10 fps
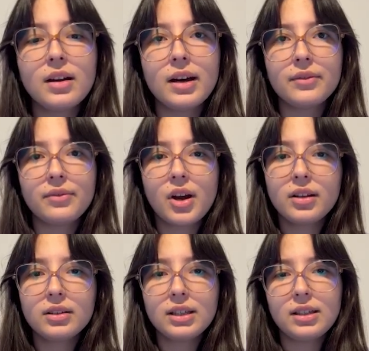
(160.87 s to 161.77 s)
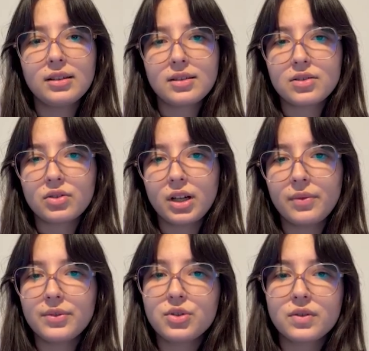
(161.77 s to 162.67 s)
And finally, in this
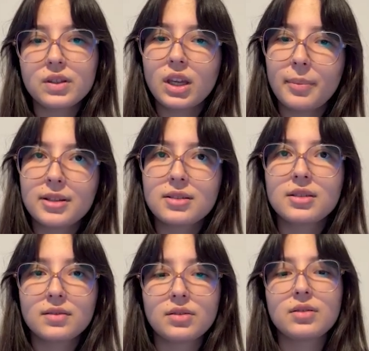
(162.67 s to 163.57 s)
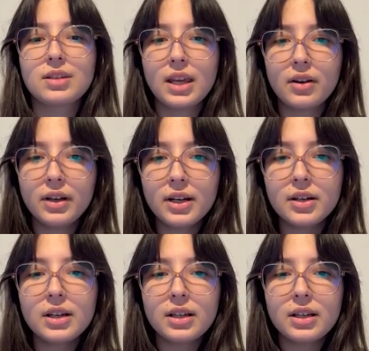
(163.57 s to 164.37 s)
graph, which shows the capacitance versus area,